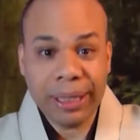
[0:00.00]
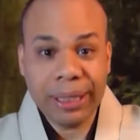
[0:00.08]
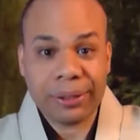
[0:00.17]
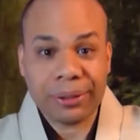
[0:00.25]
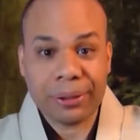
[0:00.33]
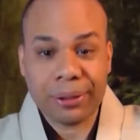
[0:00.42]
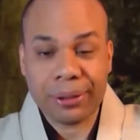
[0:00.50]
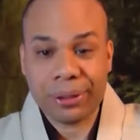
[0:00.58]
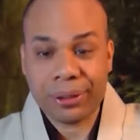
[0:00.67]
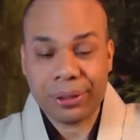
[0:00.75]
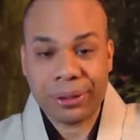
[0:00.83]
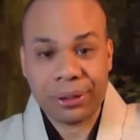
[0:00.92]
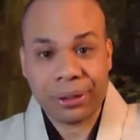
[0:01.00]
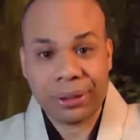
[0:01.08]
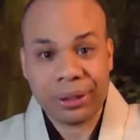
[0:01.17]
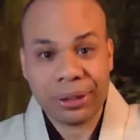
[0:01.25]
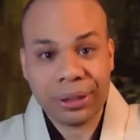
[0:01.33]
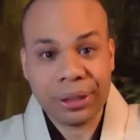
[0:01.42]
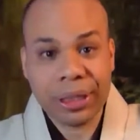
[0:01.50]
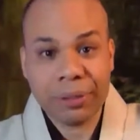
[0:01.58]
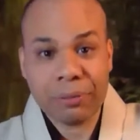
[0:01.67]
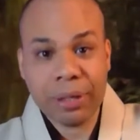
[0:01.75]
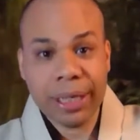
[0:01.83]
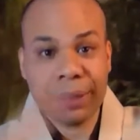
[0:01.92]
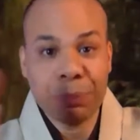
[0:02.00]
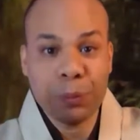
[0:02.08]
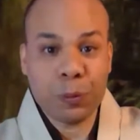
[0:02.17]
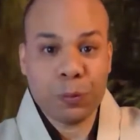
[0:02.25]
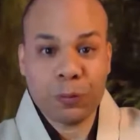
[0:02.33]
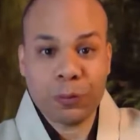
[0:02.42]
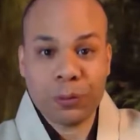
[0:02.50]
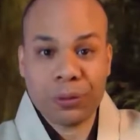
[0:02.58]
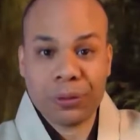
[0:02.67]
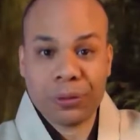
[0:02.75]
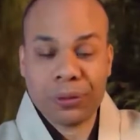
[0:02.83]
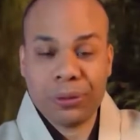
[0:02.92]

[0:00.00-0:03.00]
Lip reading: it turns and why it moves.